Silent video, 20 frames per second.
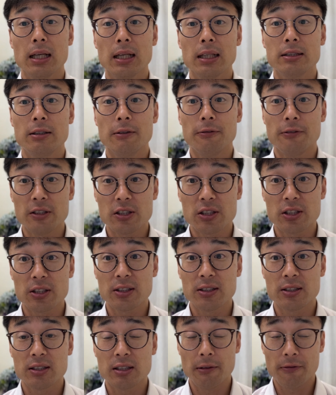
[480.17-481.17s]

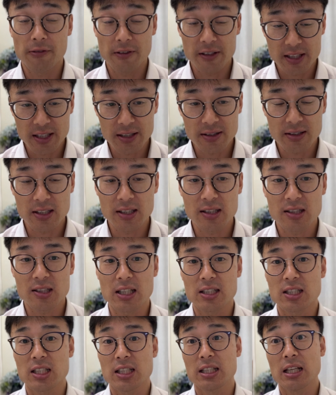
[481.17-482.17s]
deficiencies
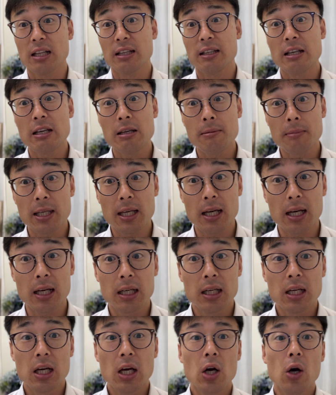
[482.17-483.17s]
such as anemia,
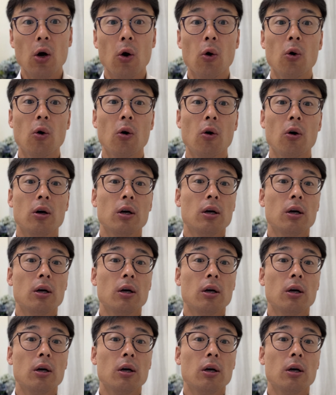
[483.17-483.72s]
or